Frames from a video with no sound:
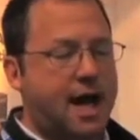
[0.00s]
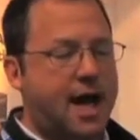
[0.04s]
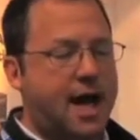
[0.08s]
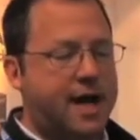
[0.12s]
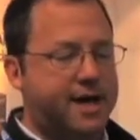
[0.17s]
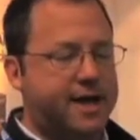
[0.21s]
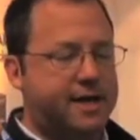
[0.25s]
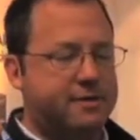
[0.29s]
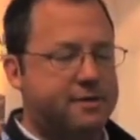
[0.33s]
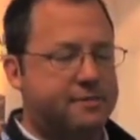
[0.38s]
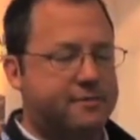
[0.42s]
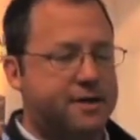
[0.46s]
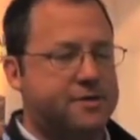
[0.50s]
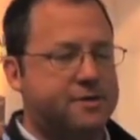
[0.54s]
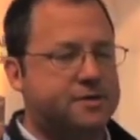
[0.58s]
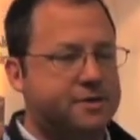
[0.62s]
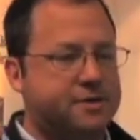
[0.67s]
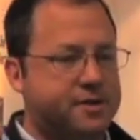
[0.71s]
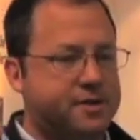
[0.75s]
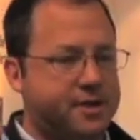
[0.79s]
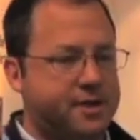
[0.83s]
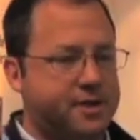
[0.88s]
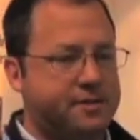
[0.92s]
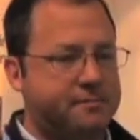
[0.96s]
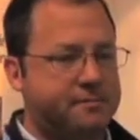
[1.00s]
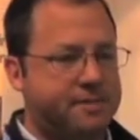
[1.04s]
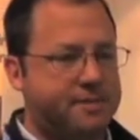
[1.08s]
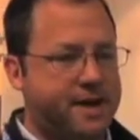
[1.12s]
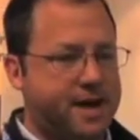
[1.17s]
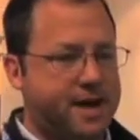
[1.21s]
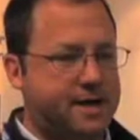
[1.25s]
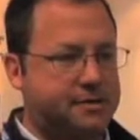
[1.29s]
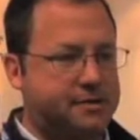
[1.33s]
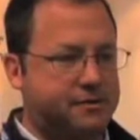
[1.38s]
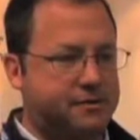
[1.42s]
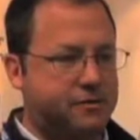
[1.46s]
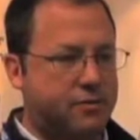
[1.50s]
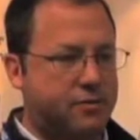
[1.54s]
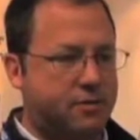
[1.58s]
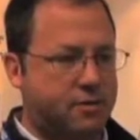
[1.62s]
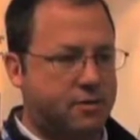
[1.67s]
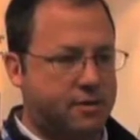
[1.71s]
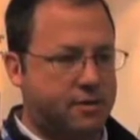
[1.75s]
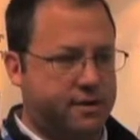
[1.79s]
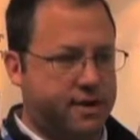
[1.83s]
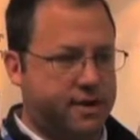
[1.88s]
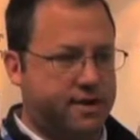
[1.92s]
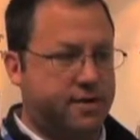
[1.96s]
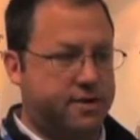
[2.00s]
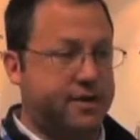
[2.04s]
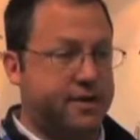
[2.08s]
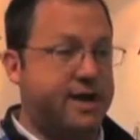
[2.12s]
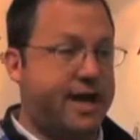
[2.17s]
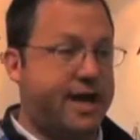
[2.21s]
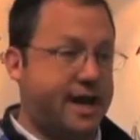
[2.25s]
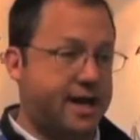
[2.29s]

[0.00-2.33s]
I can measure the impact of correlation,